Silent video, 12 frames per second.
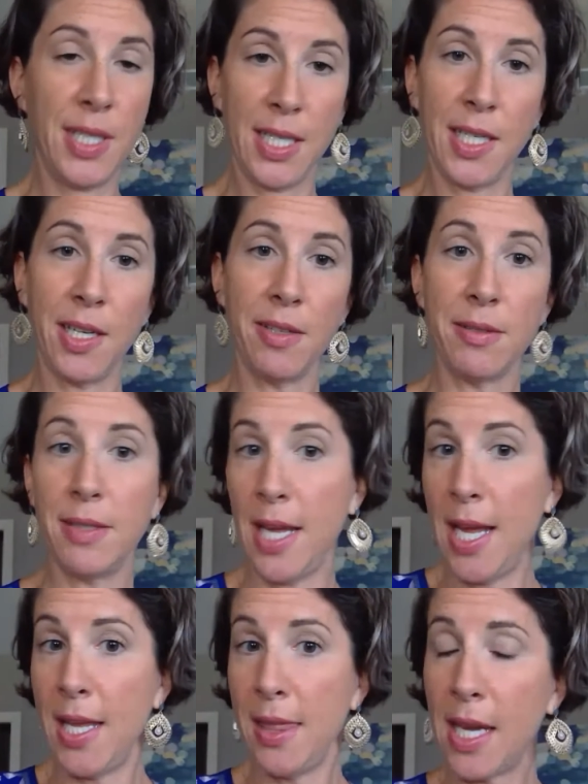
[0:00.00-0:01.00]
to heal,
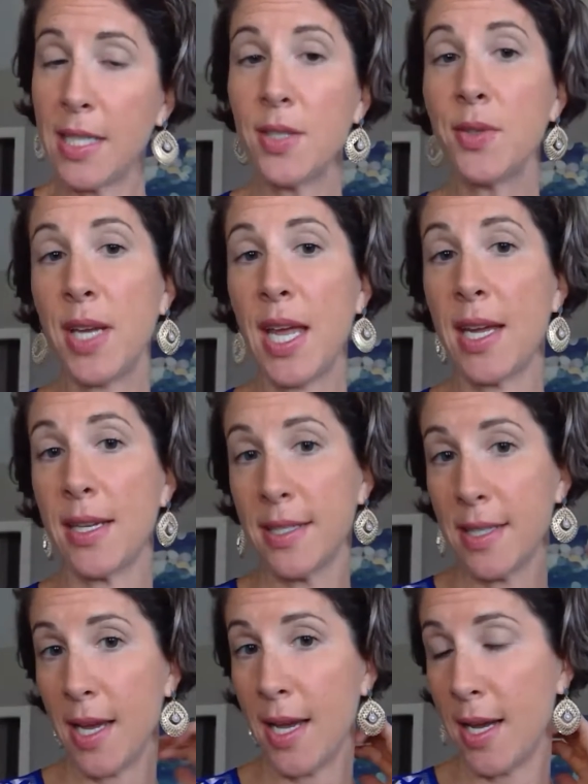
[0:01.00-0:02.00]
and that's okay.
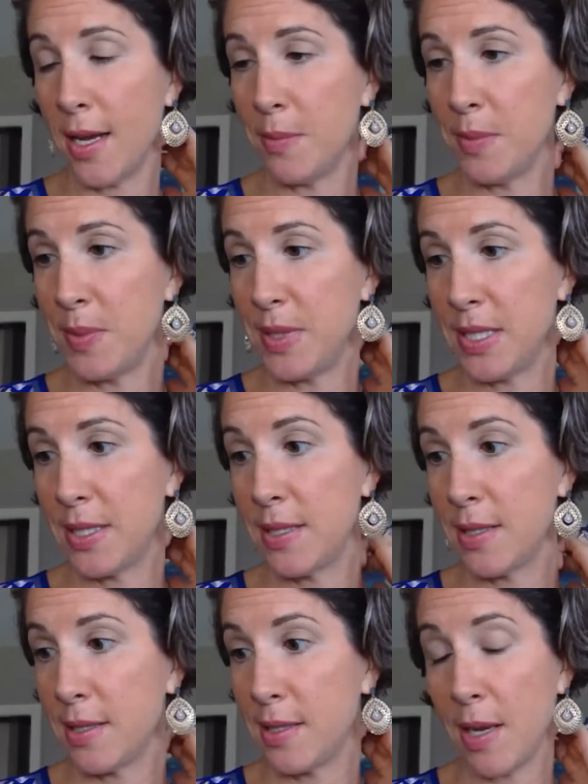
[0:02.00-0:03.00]

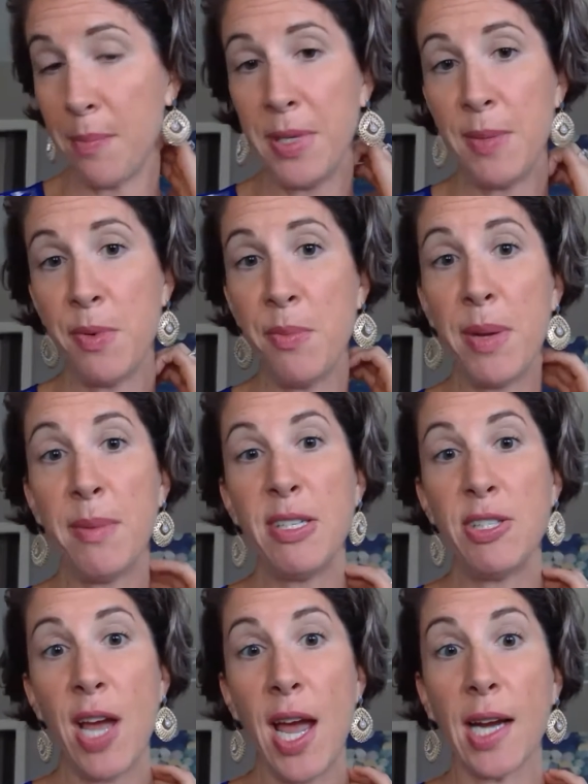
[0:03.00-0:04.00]
Some people may be
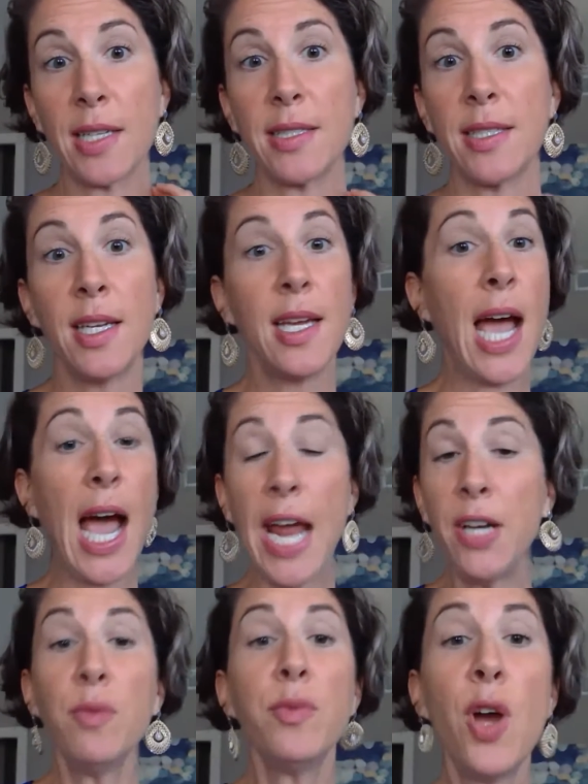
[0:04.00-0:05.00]
shocked.
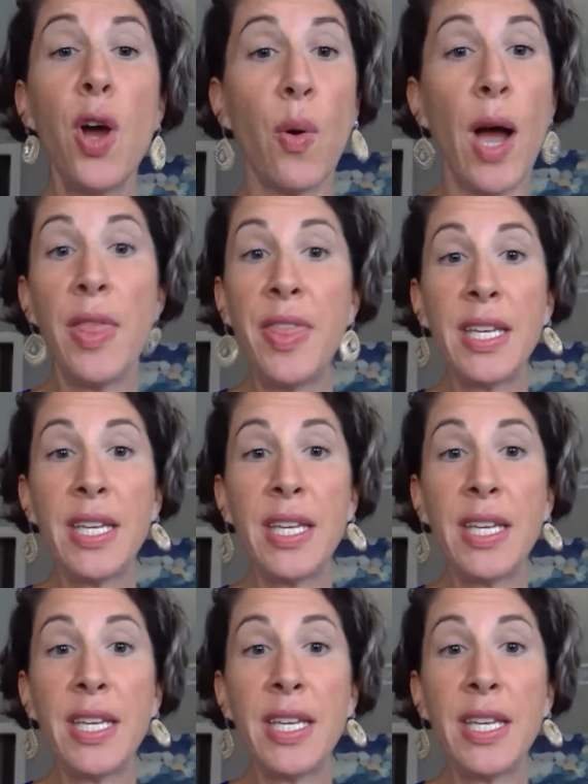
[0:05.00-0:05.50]
I don't know.